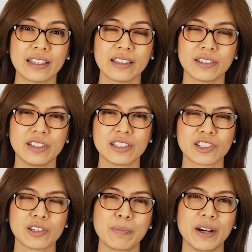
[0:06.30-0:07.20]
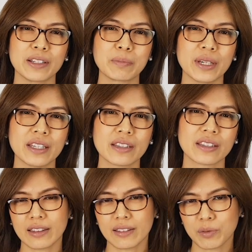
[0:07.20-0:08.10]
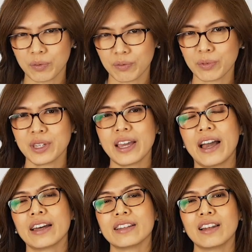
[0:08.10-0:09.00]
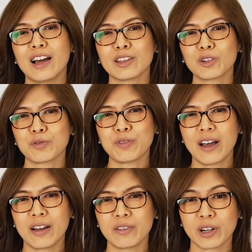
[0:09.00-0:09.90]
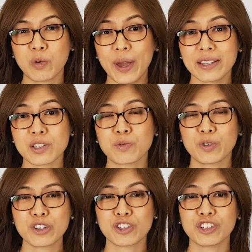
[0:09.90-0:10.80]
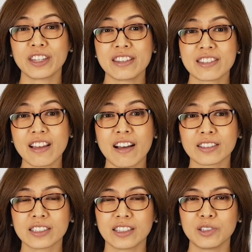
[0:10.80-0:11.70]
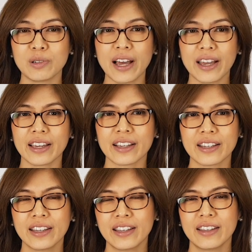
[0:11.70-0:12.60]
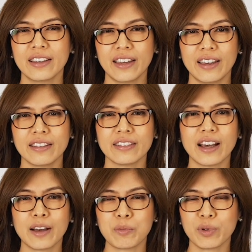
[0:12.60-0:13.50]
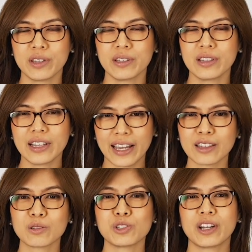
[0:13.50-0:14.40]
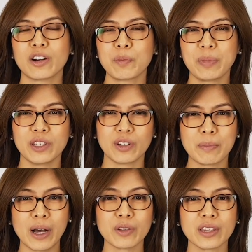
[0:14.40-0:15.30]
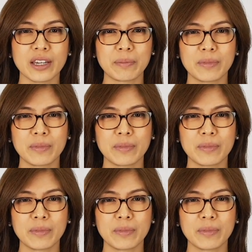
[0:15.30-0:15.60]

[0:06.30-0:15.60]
in the research department. We had a lot of requests for certain stocks that you like, and we'd like to share our opinion about them.